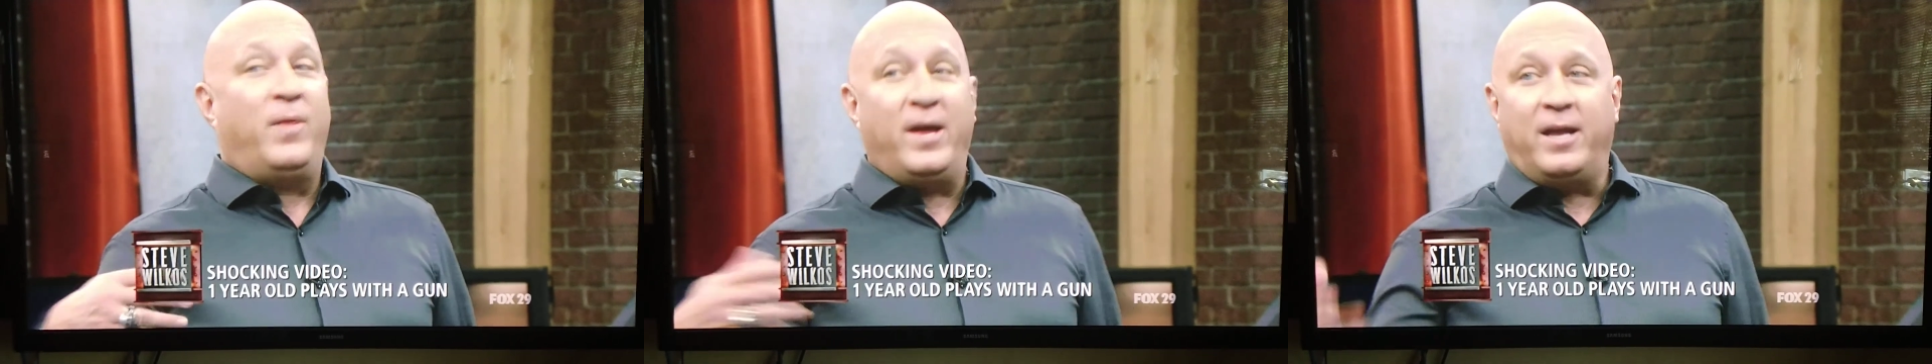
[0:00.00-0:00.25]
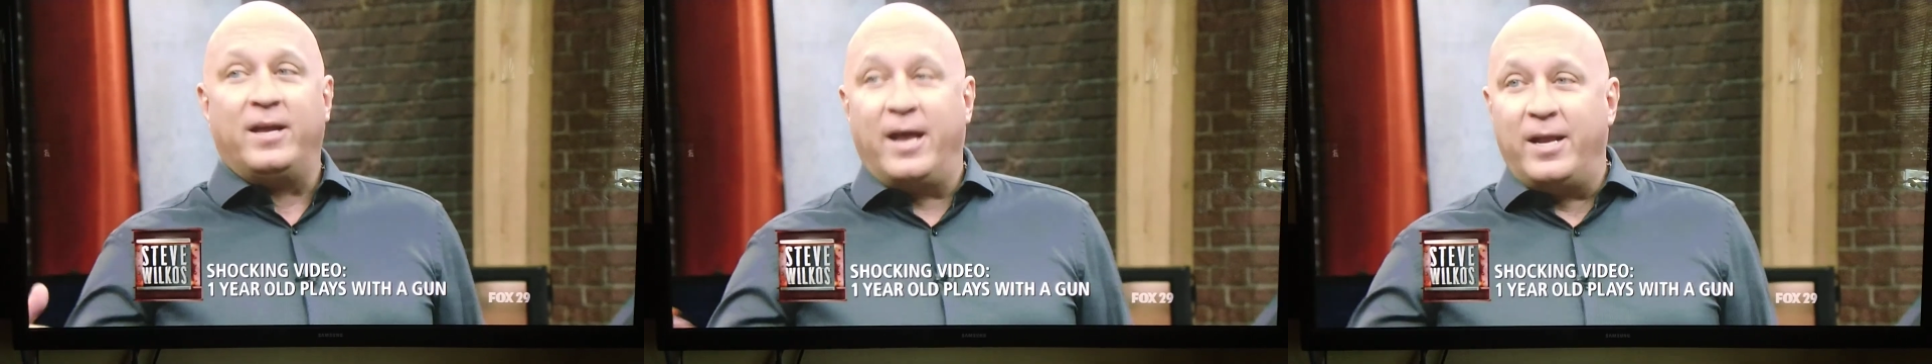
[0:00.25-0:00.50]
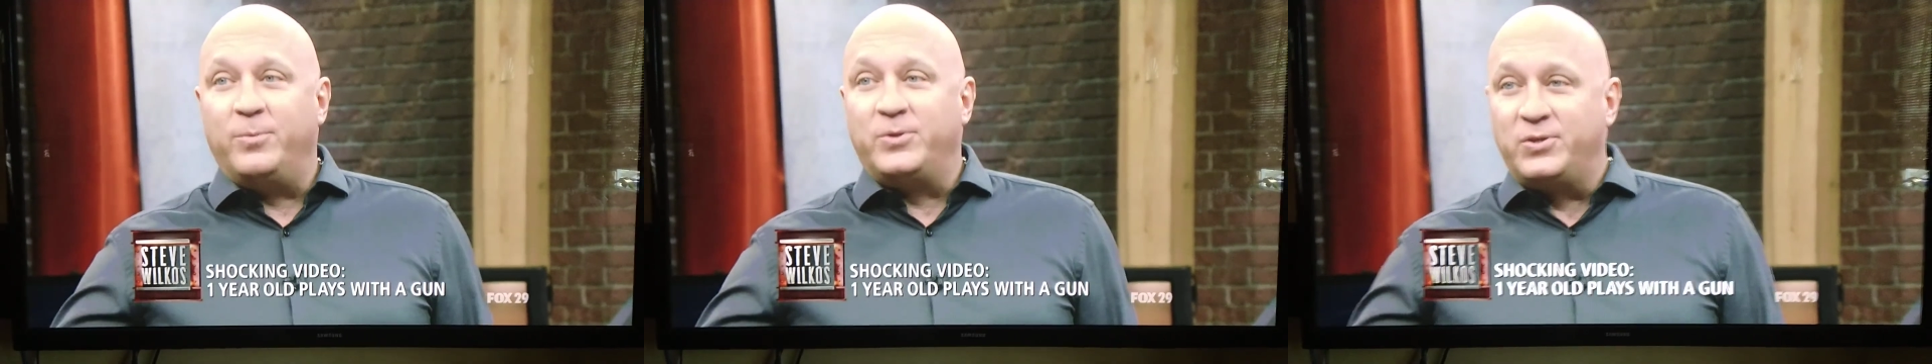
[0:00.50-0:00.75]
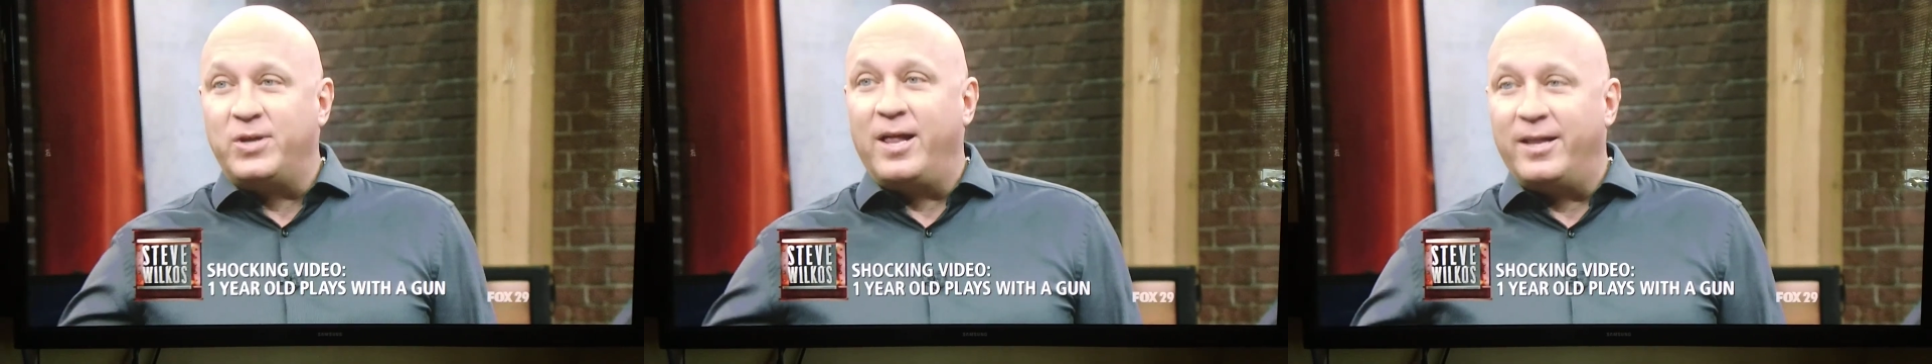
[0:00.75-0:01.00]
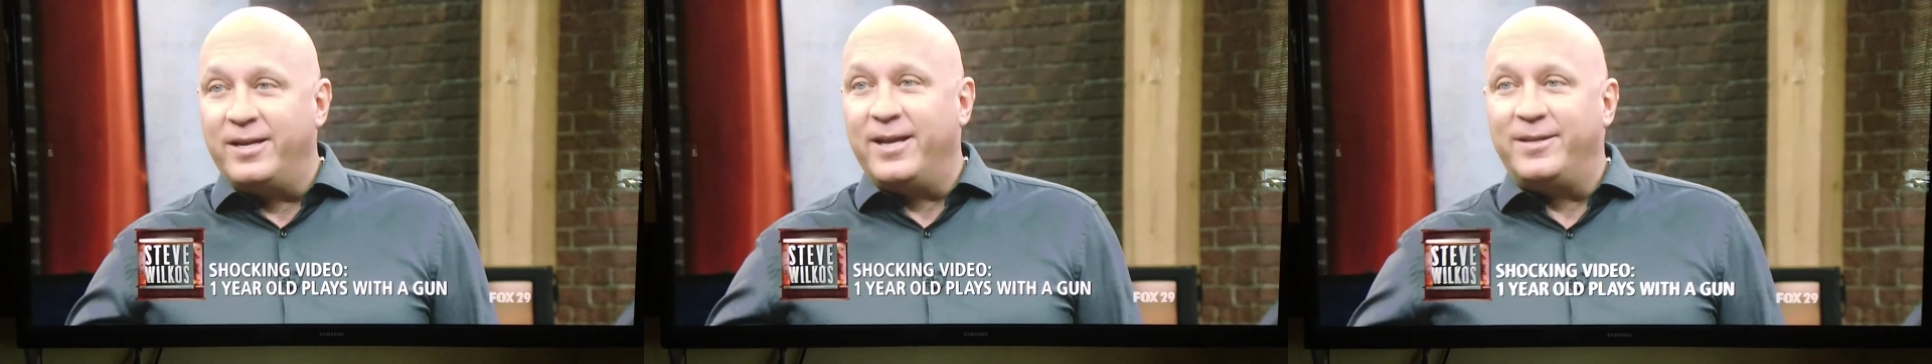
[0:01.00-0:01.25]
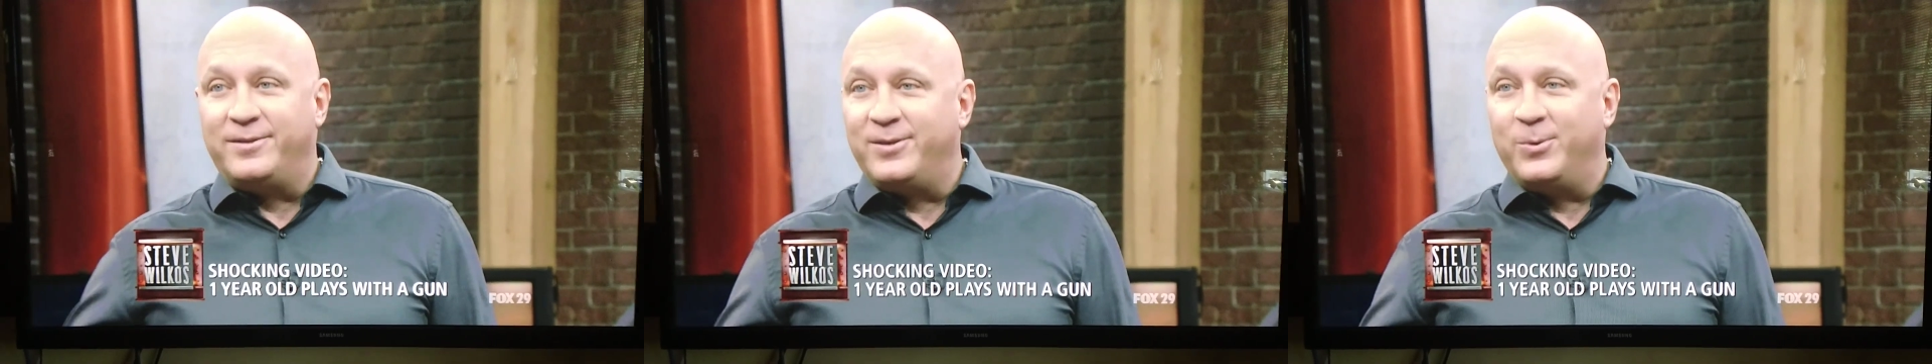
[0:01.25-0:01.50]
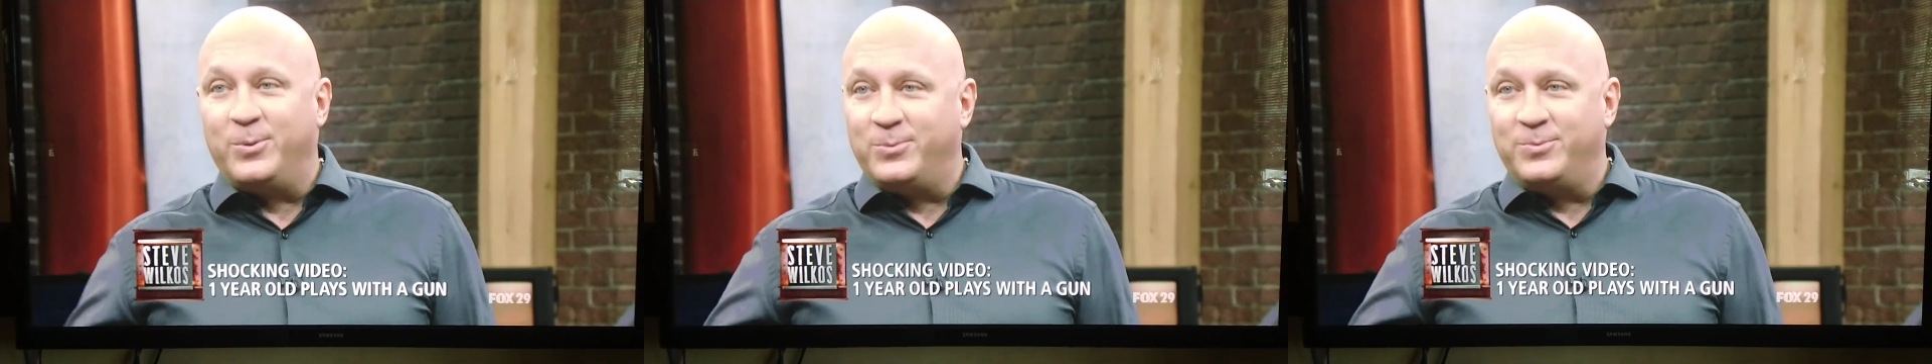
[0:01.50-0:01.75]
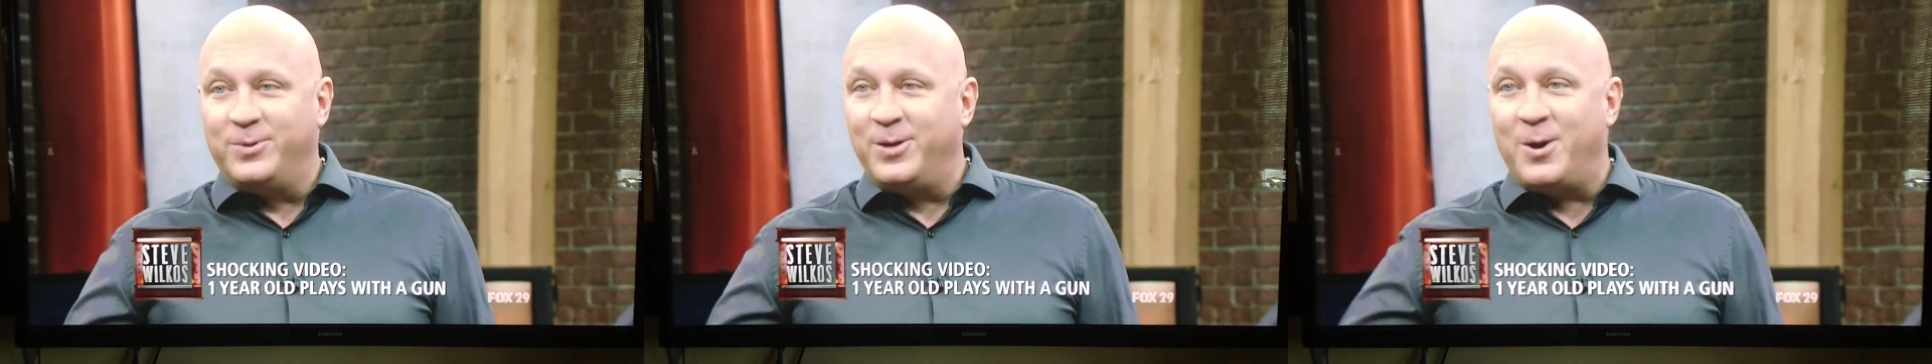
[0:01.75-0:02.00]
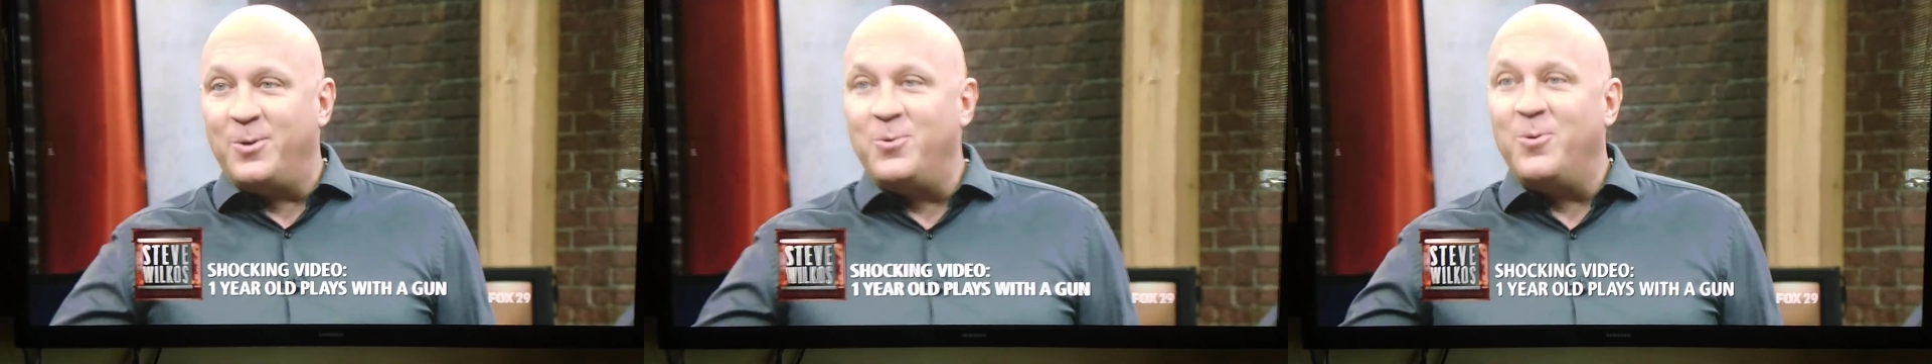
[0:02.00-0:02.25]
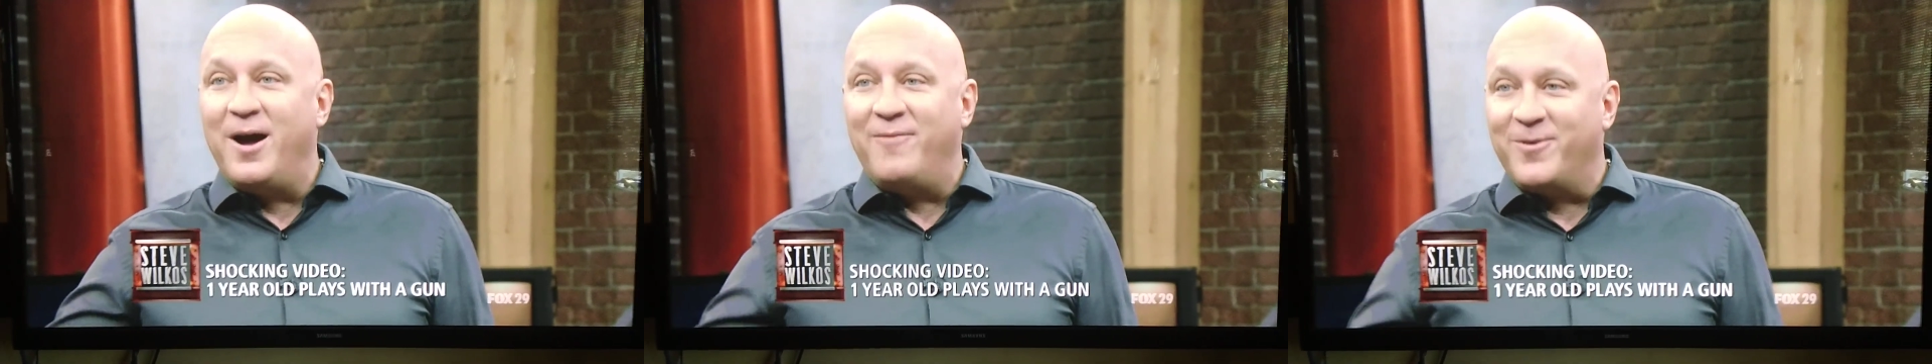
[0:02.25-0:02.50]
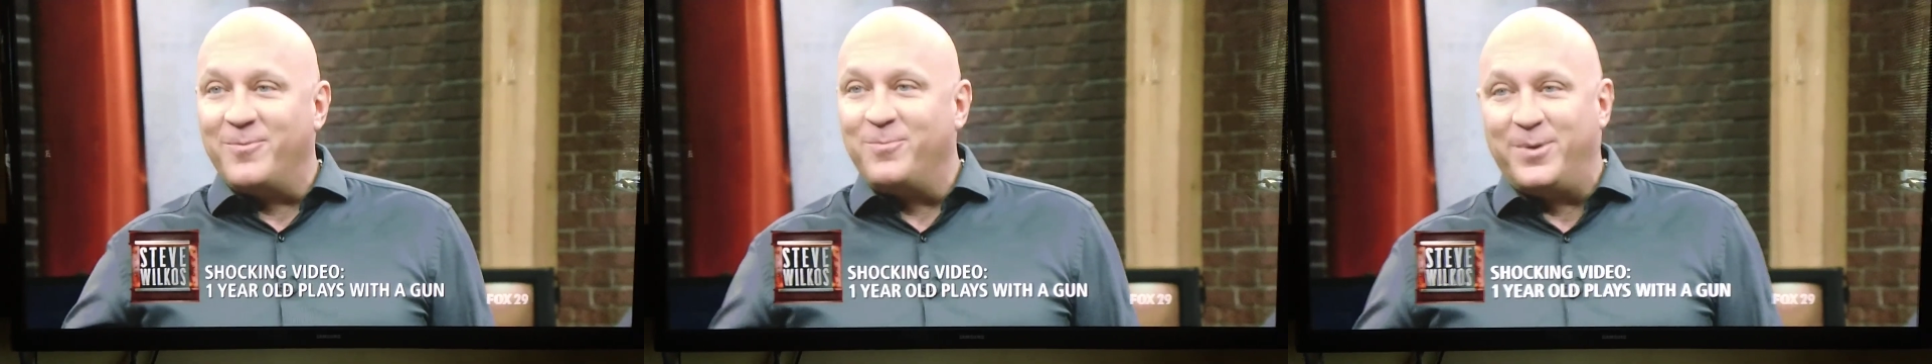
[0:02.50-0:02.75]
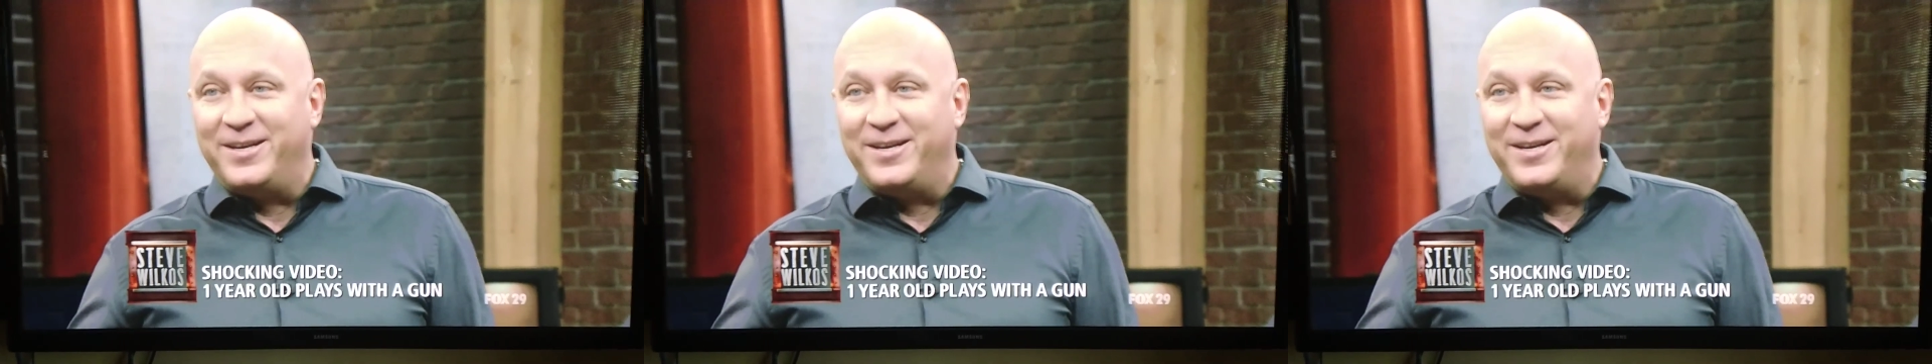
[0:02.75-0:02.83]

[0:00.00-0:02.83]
thinking that he was selling it to, you know, whoever,